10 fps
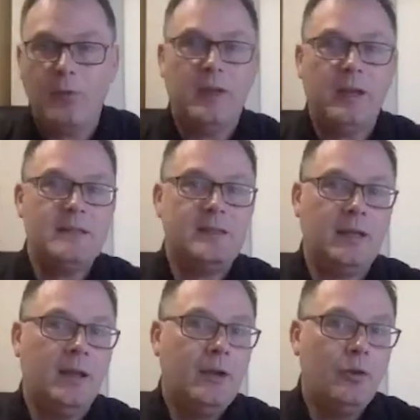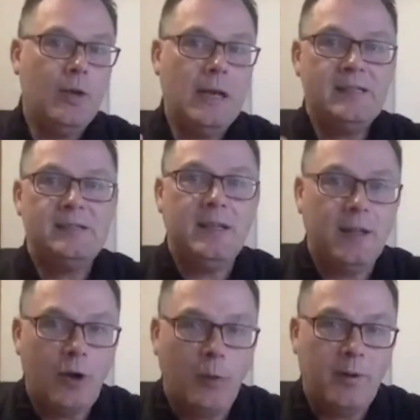They need to really see the
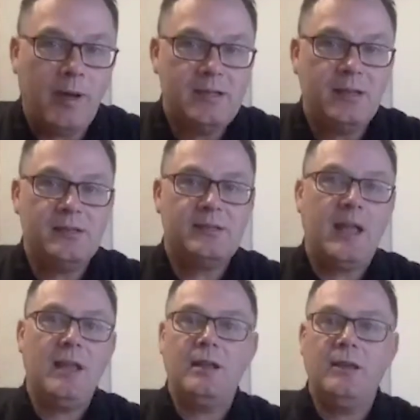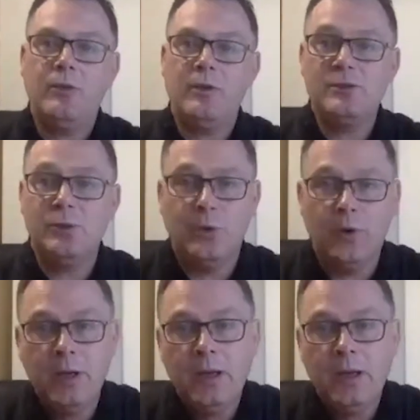accommodation they're staying in, the resort.